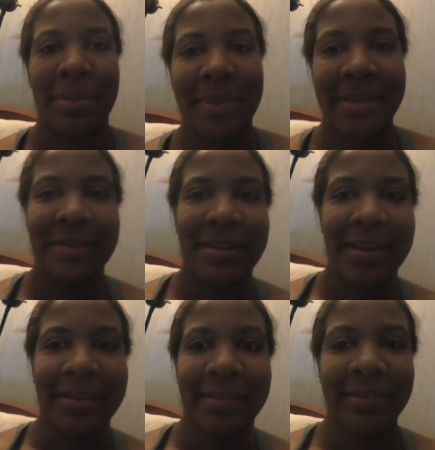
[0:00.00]
We just
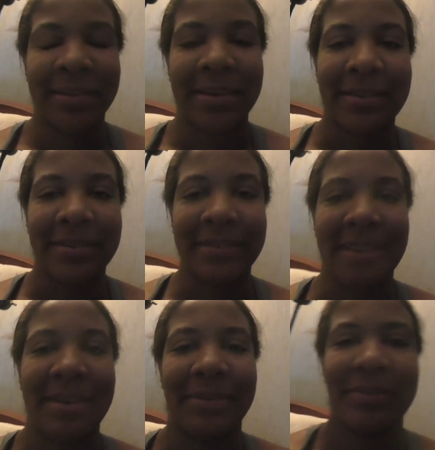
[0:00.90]
like looking at
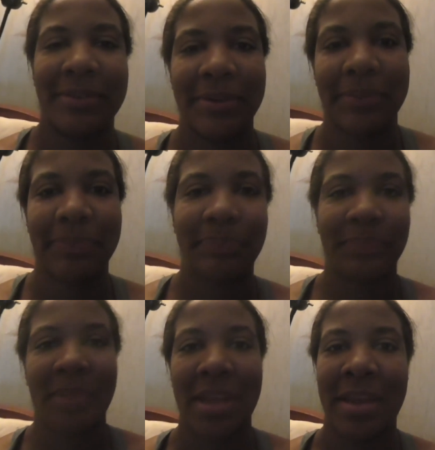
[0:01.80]
ourselves
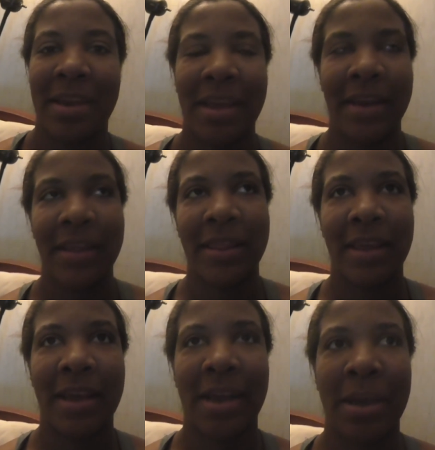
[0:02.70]
in anything.